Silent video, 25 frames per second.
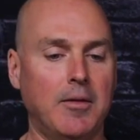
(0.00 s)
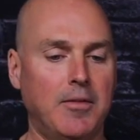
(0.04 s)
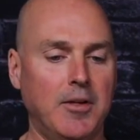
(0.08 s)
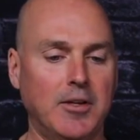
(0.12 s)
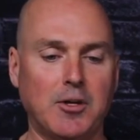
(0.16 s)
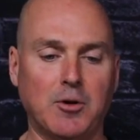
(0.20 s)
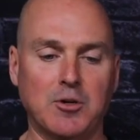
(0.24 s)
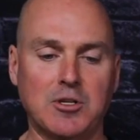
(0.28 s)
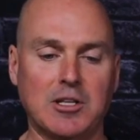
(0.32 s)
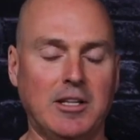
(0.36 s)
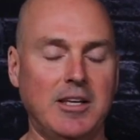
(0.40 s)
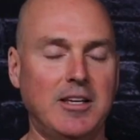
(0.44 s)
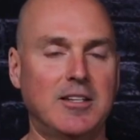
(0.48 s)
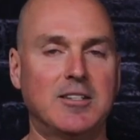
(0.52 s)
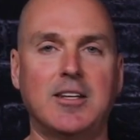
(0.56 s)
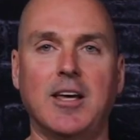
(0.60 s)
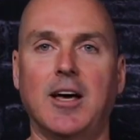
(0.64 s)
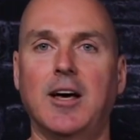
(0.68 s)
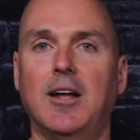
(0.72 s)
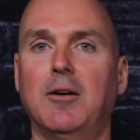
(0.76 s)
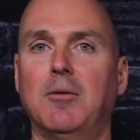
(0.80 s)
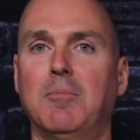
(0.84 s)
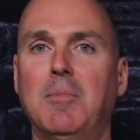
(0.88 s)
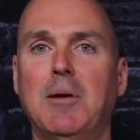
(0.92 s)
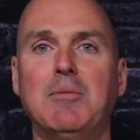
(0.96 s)
think there's at least
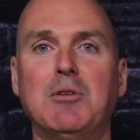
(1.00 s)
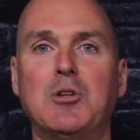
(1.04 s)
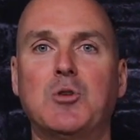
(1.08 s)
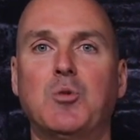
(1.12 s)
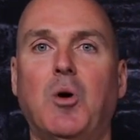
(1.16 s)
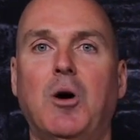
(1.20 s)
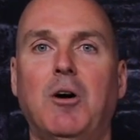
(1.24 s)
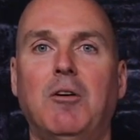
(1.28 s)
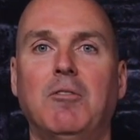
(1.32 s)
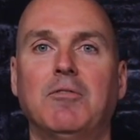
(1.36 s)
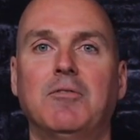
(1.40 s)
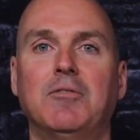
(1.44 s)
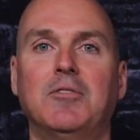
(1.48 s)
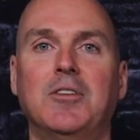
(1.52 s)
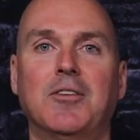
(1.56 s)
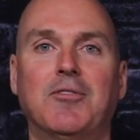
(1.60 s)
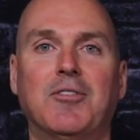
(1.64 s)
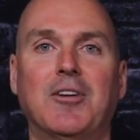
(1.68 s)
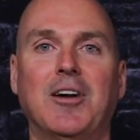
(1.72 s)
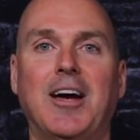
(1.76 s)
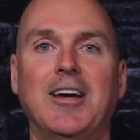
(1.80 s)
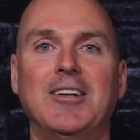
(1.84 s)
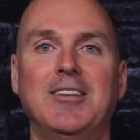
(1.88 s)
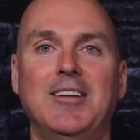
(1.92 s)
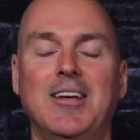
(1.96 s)
10 or maybe 12
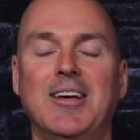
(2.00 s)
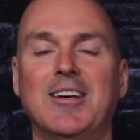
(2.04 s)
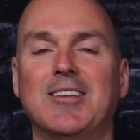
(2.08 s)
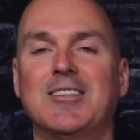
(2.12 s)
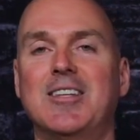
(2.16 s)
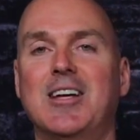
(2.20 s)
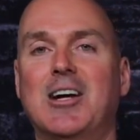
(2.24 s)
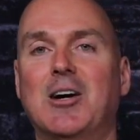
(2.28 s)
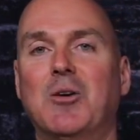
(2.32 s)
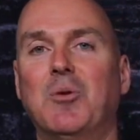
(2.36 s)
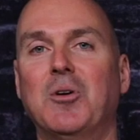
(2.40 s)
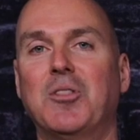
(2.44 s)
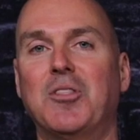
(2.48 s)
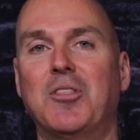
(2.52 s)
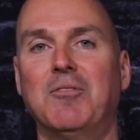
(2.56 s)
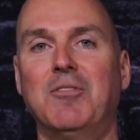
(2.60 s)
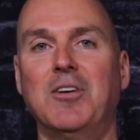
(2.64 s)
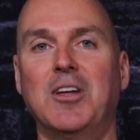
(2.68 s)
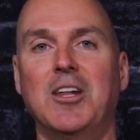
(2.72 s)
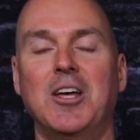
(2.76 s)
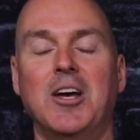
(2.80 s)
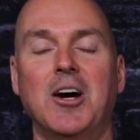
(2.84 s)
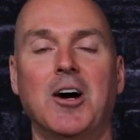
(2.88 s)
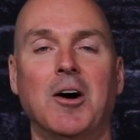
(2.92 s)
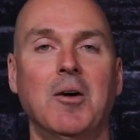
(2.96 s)
different ideas there with the
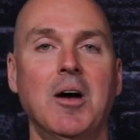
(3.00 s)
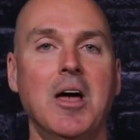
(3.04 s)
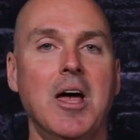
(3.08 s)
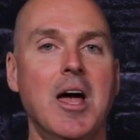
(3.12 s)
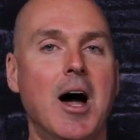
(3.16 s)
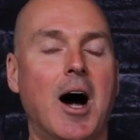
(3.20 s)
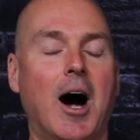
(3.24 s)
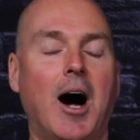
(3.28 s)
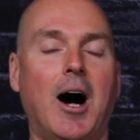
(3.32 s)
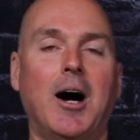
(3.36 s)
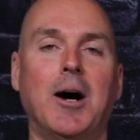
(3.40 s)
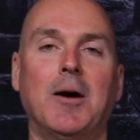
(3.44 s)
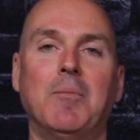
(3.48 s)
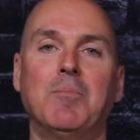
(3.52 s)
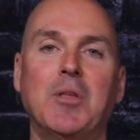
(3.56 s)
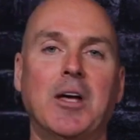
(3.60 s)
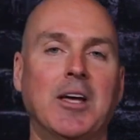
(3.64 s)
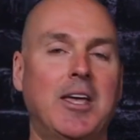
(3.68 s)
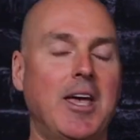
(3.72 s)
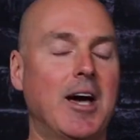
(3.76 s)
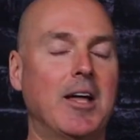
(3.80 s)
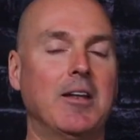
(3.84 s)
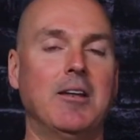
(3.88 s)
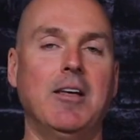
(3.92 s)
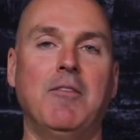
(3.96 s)
video.
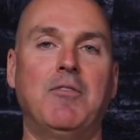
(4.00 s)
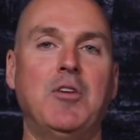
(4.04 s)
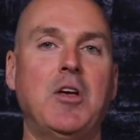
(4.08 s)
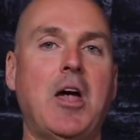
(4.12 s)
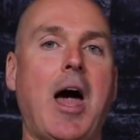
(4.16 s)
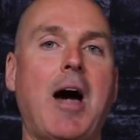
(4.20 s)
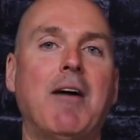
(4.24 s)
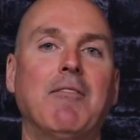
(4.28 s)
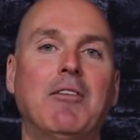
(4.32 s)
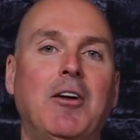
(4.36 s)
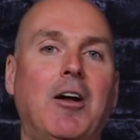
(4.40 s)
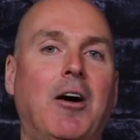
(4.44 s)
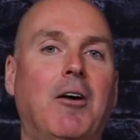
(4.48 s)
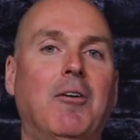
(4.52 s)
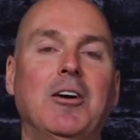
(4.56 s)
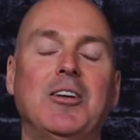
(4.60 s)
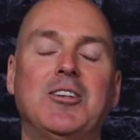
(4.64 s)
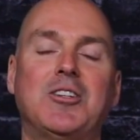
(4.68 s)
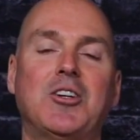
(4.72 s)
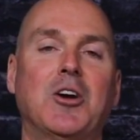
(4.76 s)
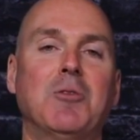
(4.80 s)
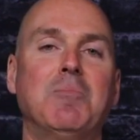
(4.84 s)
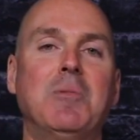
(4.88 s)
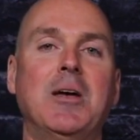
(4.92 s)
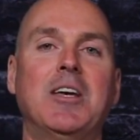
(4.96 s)
Again, if you haven't already
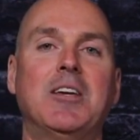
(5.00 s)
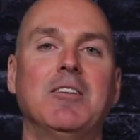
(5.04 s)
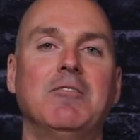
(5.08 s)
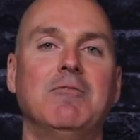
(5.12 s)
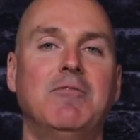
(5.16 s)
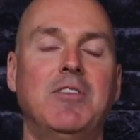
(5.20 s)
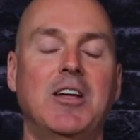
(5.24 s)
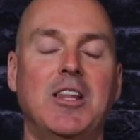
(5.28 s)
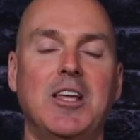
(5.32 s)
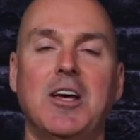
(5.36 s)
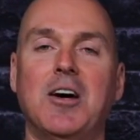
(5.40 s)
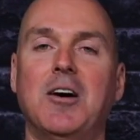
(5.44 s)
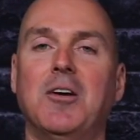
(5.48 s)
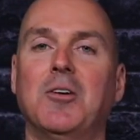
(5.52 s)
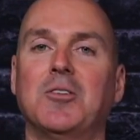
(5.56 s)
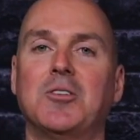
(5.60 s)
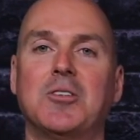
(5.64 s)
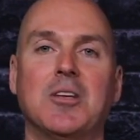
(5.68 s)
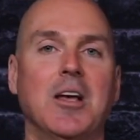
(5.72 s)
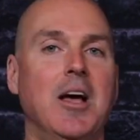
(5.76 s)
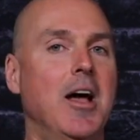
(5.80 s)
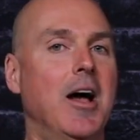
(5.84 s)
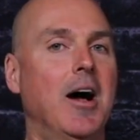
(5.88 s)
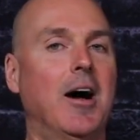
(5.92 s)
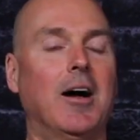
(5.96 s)
started making videos,
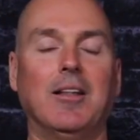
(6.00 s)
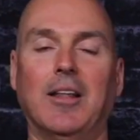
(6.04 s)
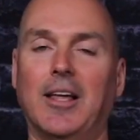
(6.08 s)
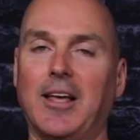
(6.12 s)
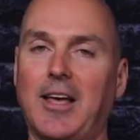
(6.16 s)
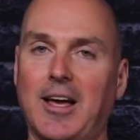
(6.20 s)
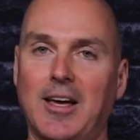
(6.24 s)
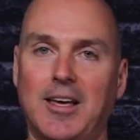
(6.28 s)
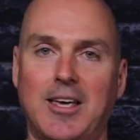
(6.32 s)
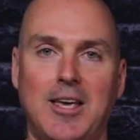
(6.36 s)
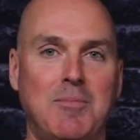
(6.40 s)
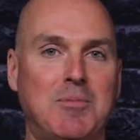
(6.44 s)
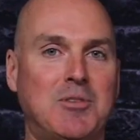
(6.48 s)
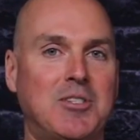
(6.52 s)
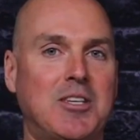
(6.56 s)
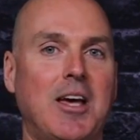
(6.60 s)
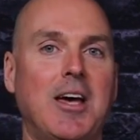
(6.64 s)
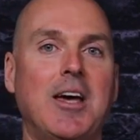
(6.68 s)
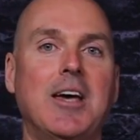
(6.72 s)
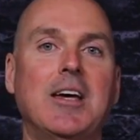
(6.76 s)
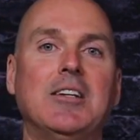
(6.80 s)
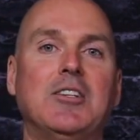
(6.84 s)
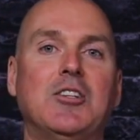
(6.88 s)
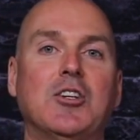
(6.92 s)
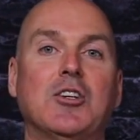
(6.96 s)
like I keep
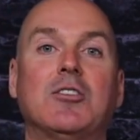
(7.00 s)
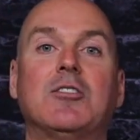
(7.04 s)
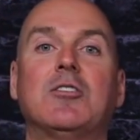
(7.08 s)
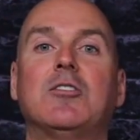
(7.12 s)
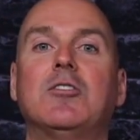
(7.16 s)
saying, just